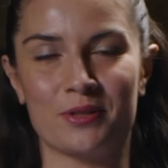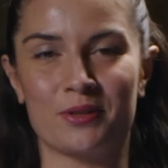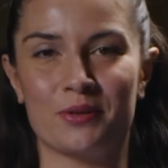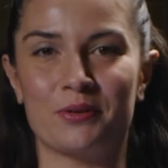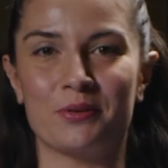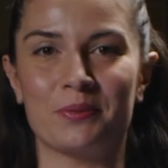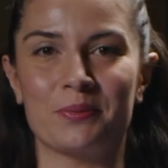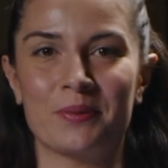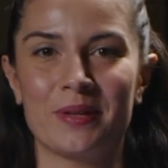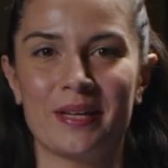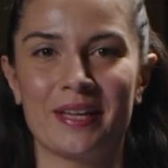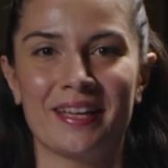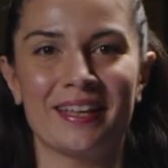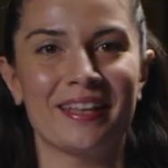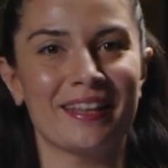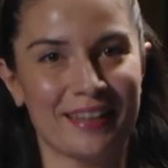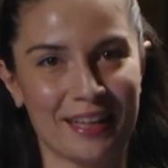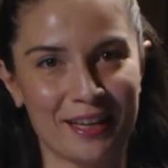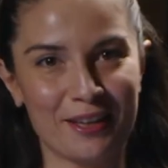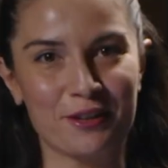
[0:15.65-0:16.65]
So
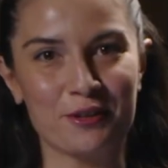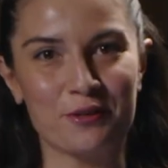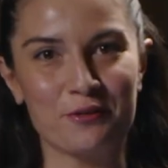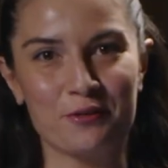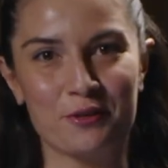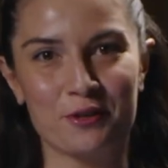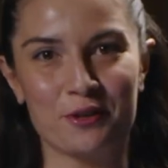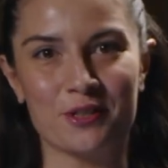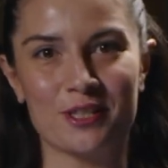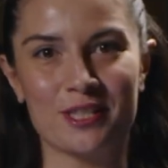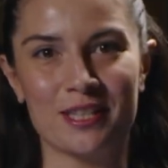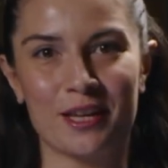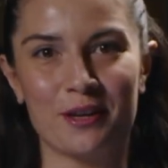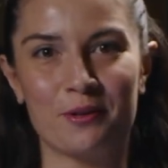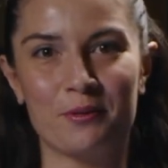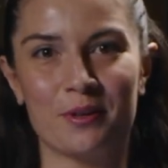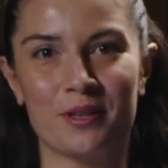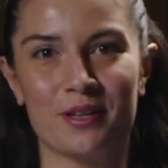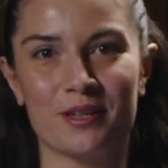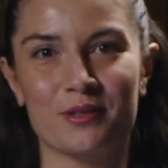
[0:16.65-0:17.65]
thank you for
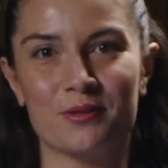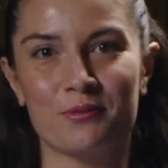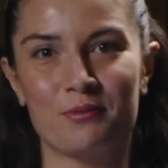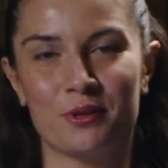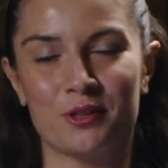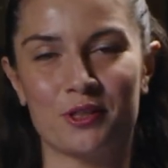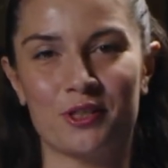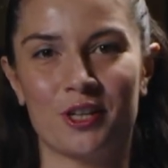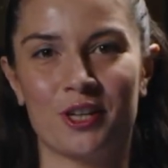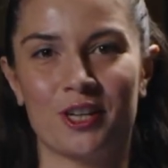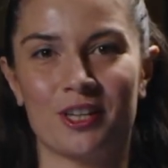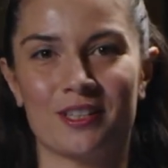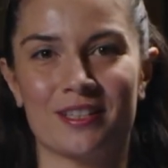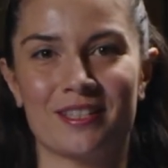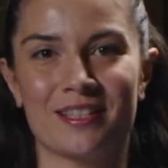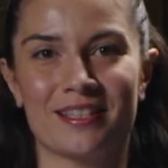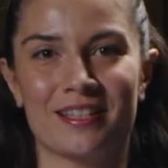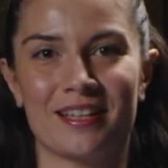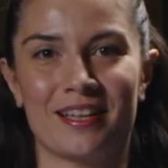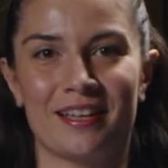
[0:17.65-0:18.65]
staying with us, watching
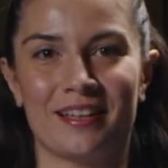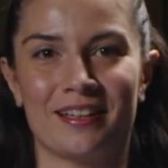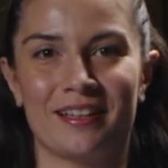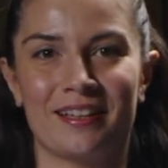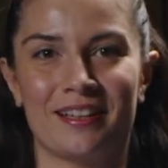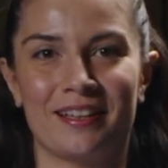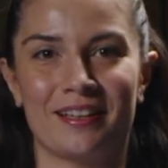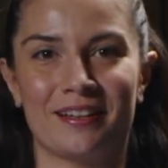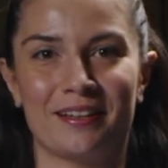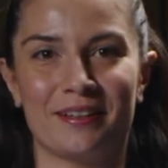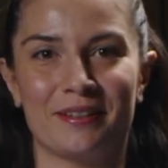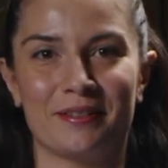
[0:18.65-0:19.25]
us and